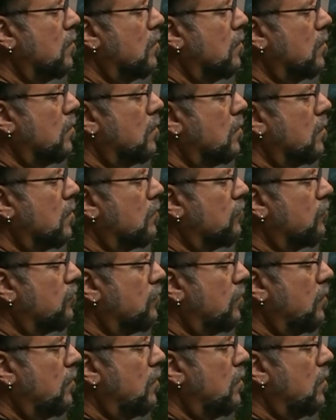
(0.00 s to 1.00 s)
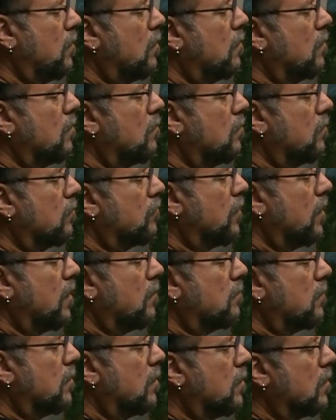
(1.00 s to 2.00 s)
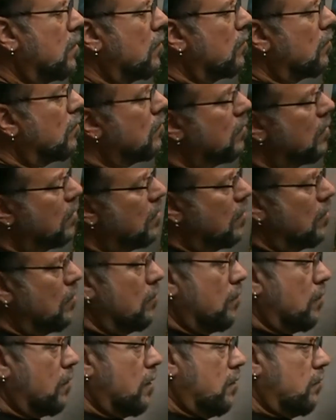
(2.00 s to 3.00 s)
You can see what's happening here. We're getting